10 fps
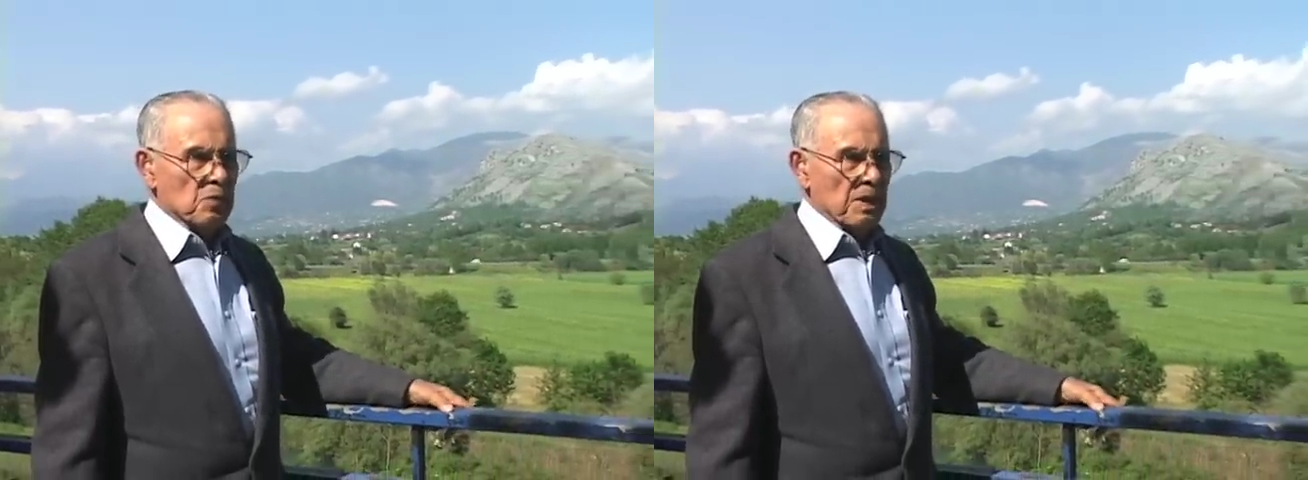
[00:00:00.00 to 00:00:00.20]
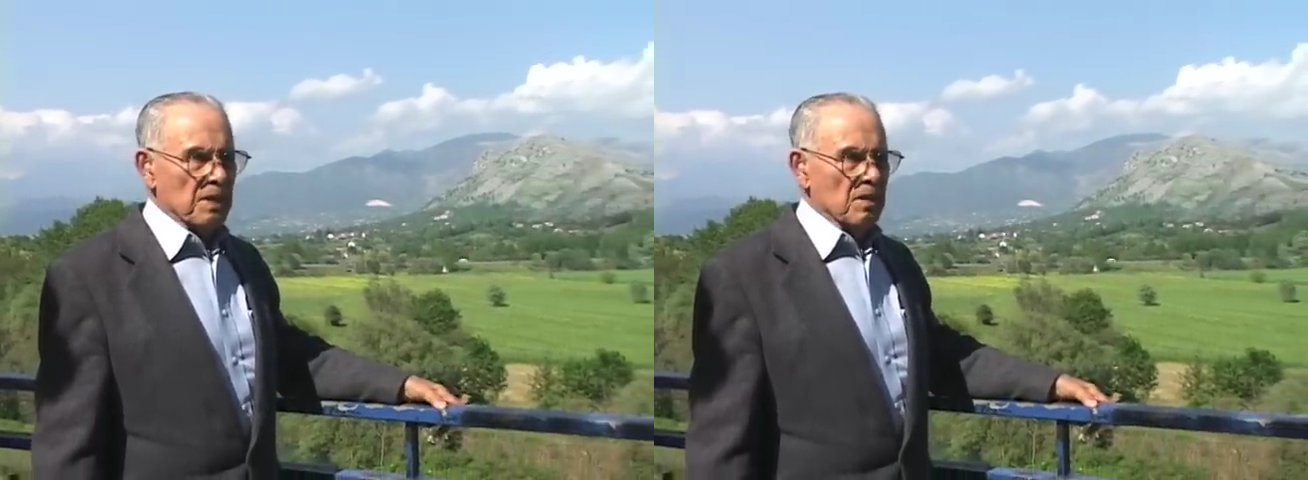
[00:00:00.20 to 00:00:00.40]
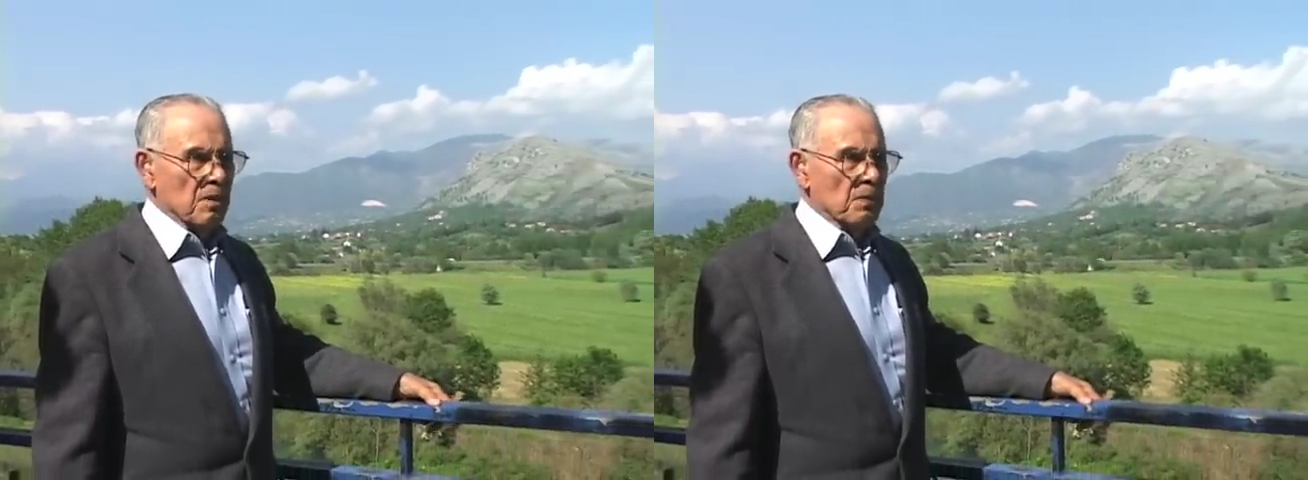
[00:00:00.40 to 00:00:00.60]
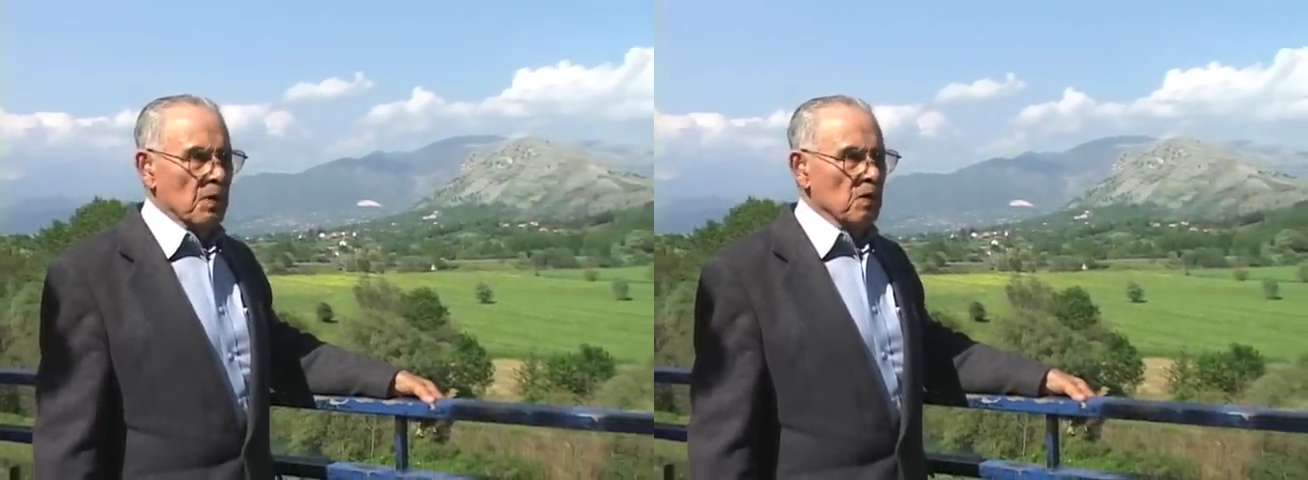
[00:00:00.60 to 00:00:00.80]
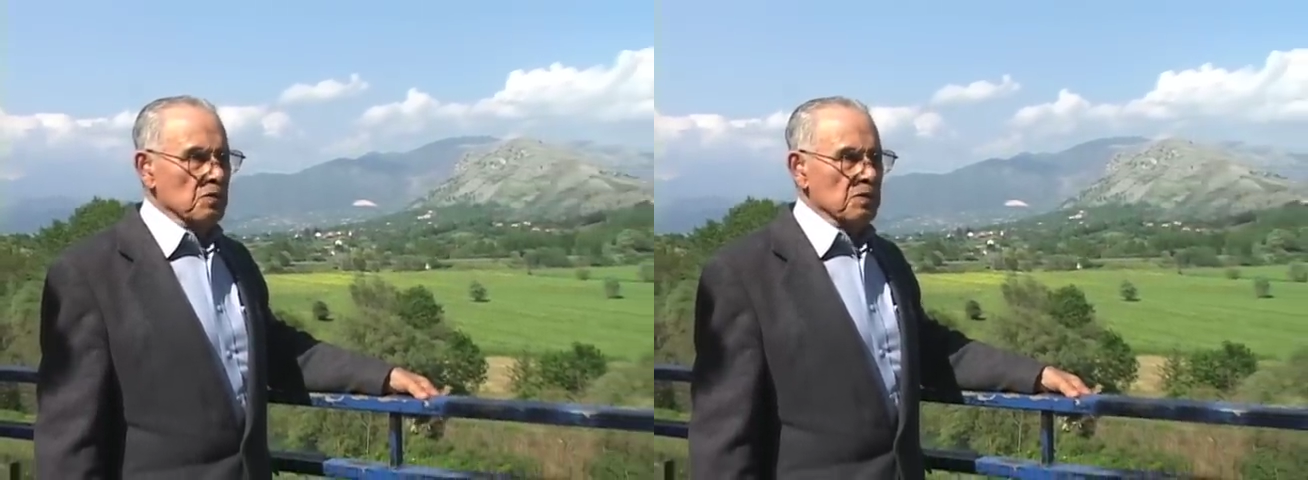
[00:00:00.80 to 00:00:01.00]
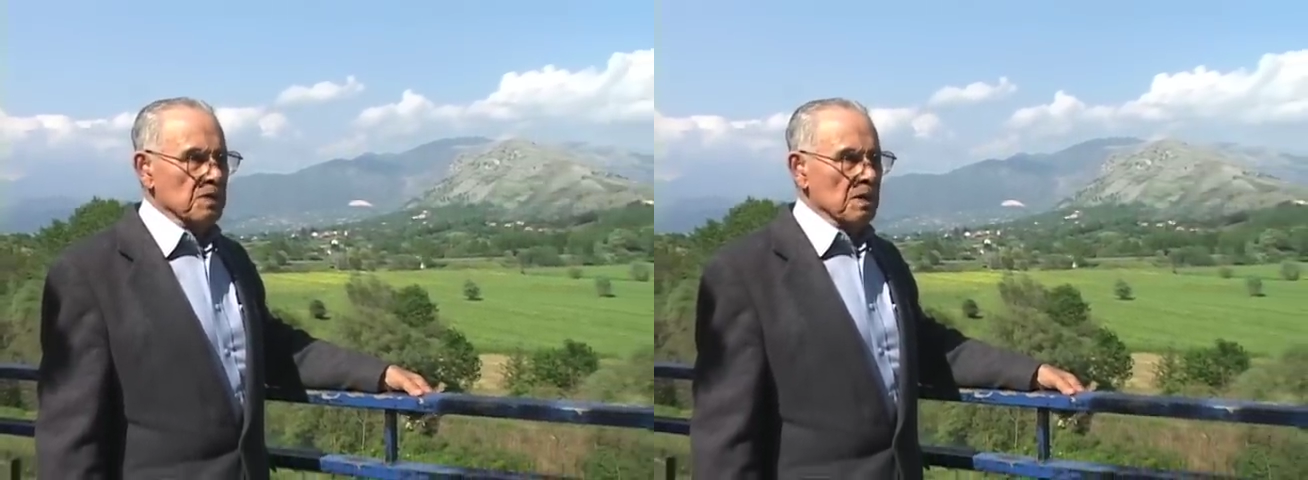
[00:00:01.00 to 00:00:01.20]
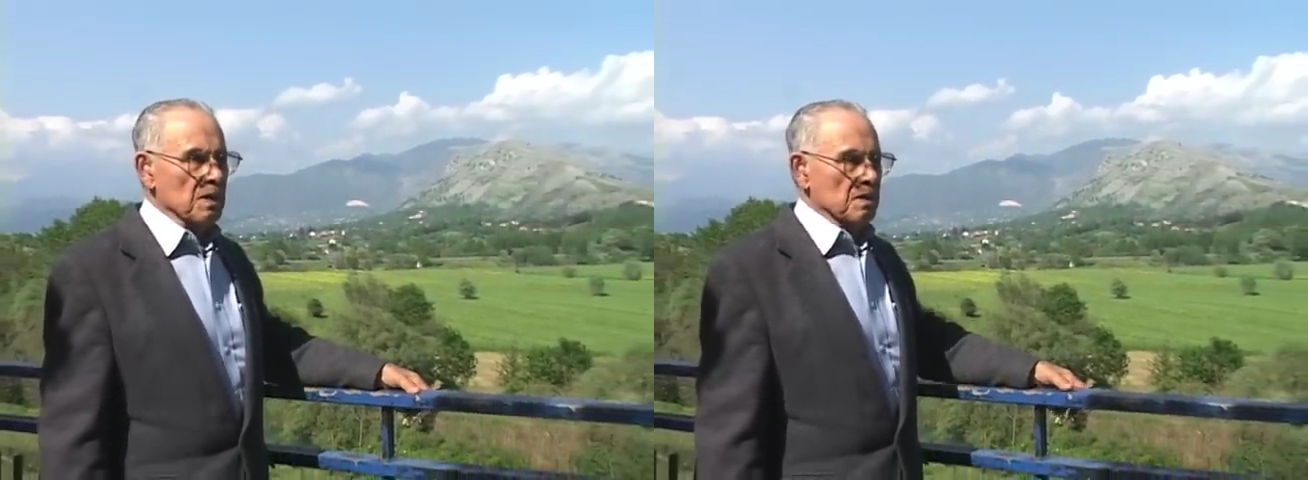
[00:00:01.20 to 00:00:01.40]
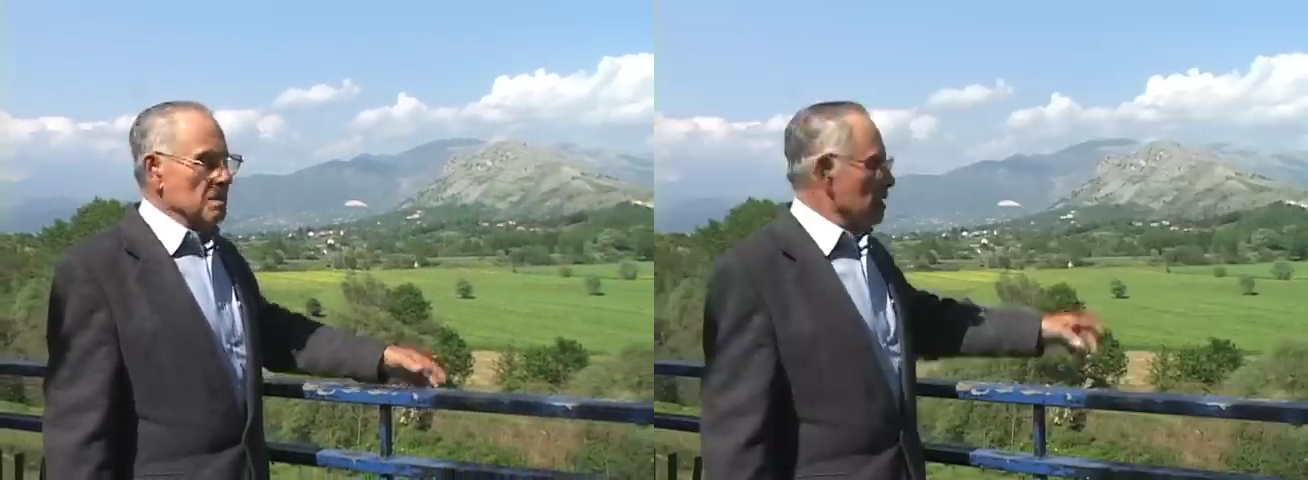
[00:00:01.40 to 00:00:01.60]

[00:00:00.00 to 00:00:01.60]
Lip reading: we approached the